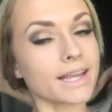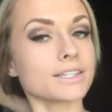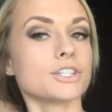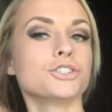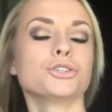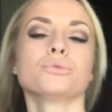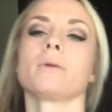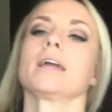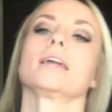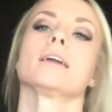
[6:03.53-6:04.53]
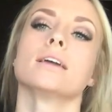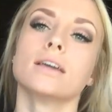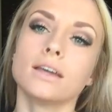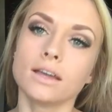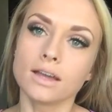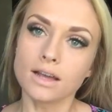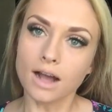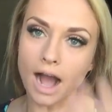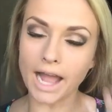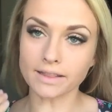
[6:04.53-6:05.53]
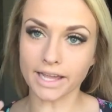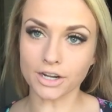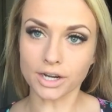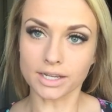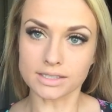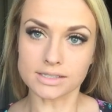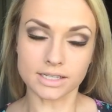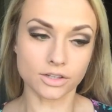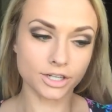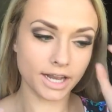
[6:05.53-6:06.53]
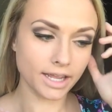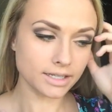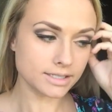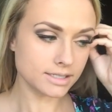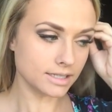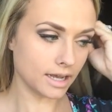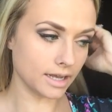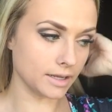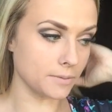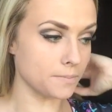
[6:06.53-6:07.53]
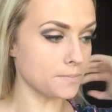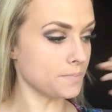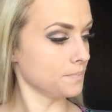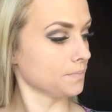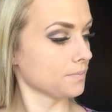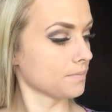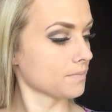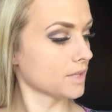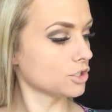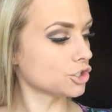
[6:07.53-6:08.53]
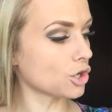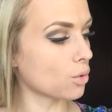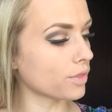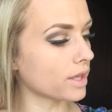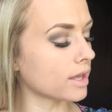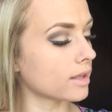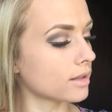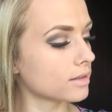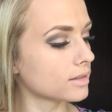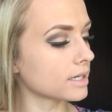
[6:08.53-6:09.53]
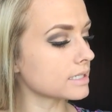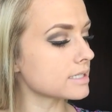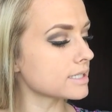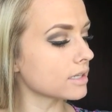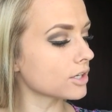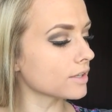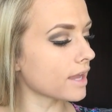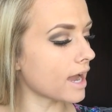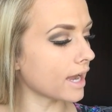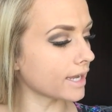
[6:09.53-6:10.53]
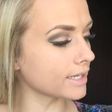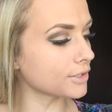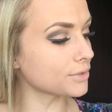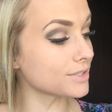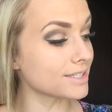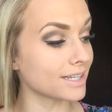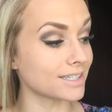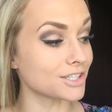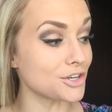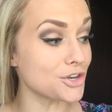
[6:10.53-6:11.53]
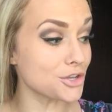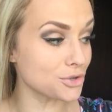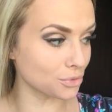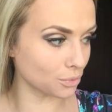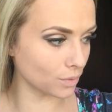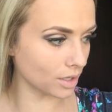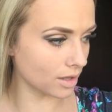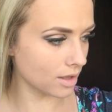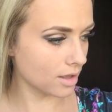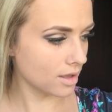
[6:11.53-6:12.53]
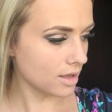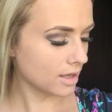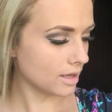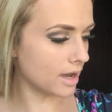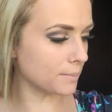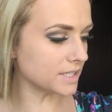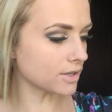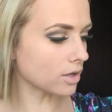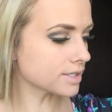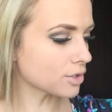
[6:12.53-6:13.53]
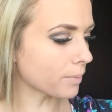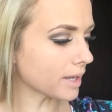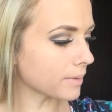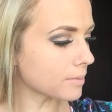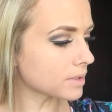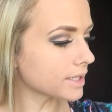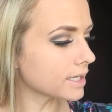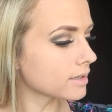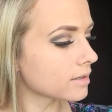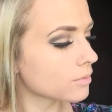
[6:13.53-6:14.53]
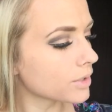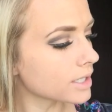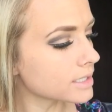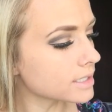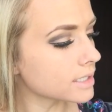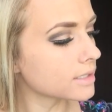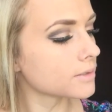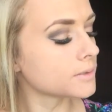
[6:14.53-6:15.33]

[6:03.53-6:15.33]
like to do my highlighter and concealer next. So the concealer that I use, it's new. It's also by Maybelline. Where is it?